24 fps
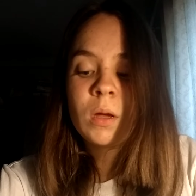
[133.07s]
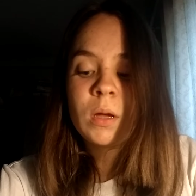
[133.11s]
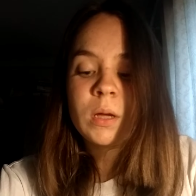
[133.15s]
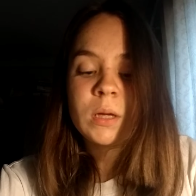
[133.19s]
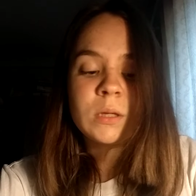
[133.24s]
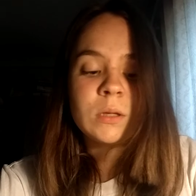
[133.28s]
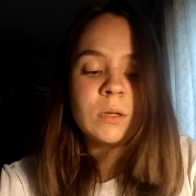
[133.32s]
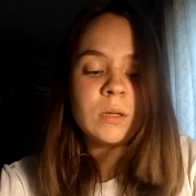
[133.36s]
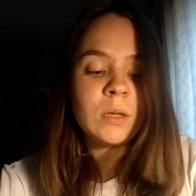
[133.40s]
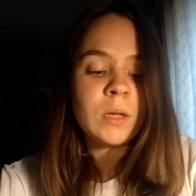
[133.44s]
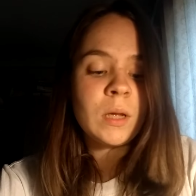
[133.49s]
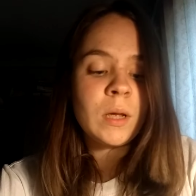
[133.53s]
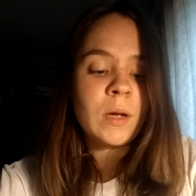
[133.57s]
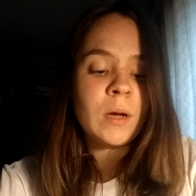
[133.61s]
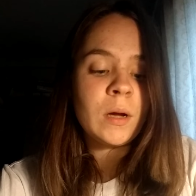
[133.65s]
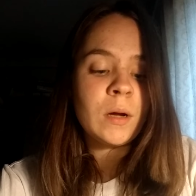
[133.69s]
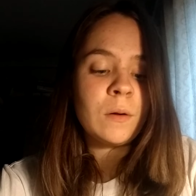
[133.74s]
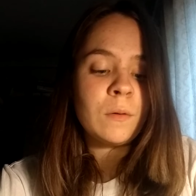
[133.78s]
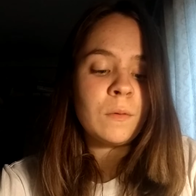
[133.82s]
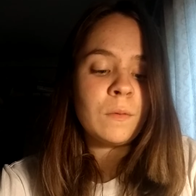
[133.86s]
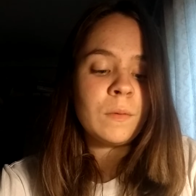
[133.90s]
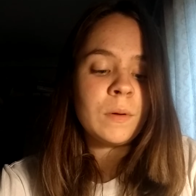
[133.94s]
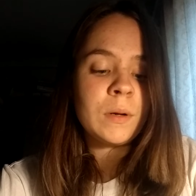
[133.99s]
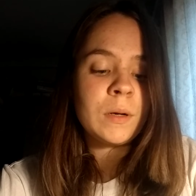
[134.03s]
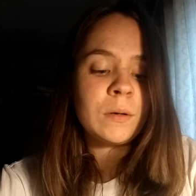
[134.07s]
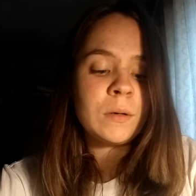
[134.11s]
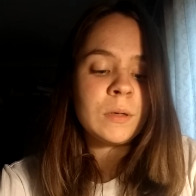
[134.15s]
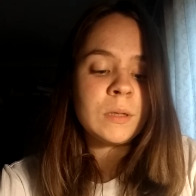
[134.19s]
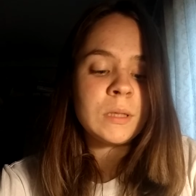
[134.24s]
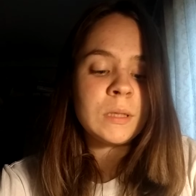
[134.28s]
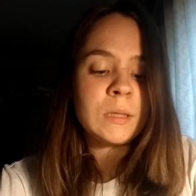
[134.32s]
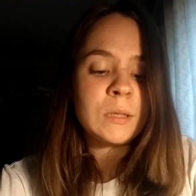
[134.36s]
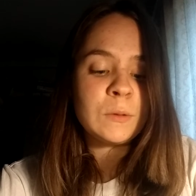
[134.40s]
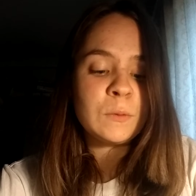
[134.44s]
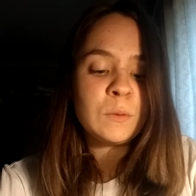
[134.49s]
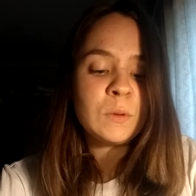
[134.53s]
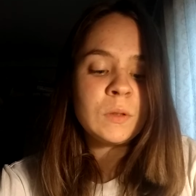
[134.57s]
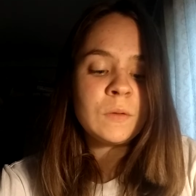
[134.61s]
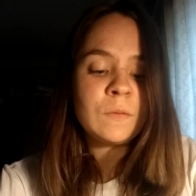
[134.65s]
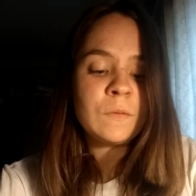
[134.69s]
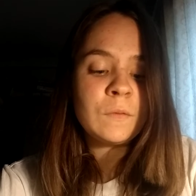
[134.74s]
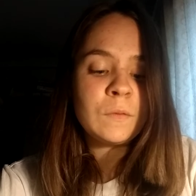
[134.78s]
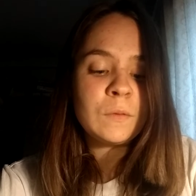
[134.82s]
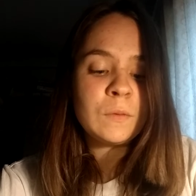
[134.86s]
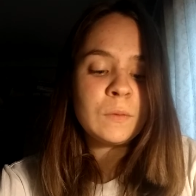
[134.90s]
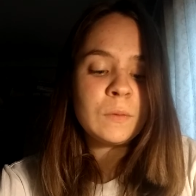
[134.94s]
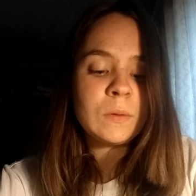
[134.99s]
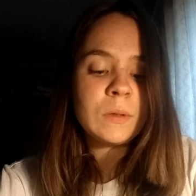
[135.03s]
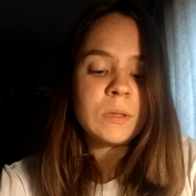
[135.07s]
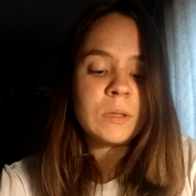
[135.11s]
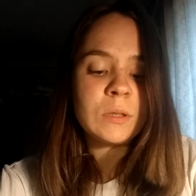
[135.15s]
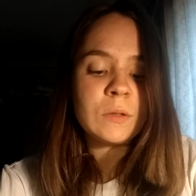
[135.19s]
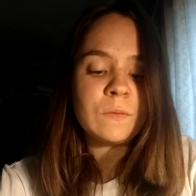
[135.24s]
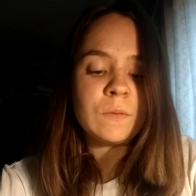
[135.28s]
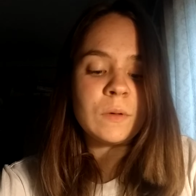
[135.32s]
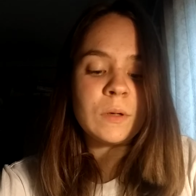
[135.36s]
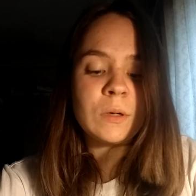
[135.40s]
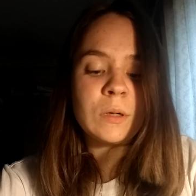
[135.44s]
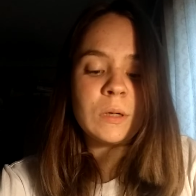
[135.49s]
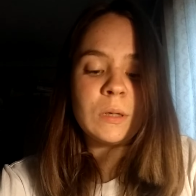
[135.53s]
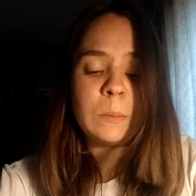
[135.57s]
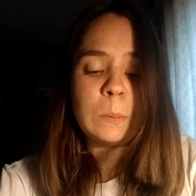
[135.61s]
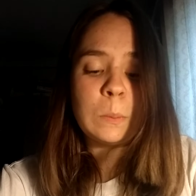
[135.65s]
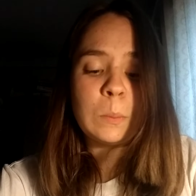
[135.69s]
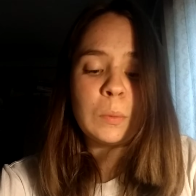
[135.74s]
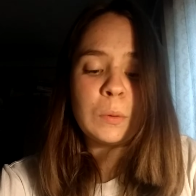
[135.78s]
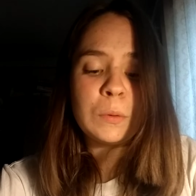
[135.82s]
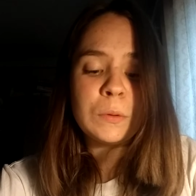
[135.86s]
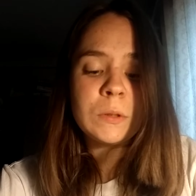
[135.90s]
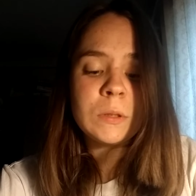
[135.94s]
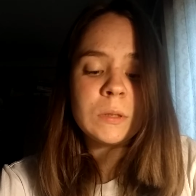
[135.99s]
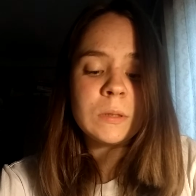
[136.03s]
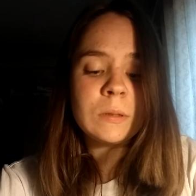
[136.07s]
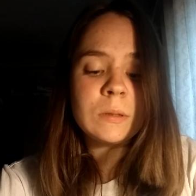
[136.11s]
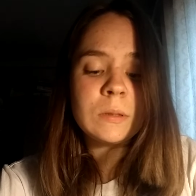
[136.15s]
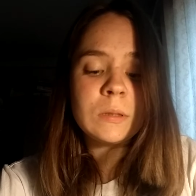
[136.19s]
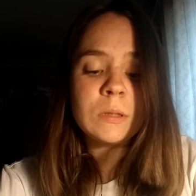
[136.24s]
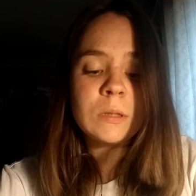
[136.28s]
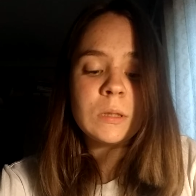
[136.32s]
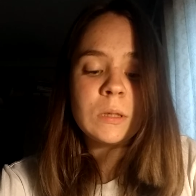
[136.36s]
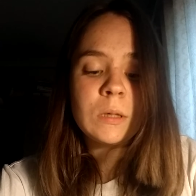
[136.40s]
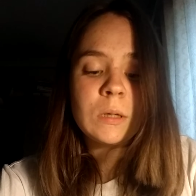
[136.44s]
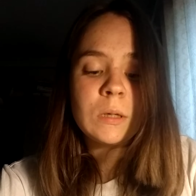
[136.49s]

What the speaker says: and they are very useful and very important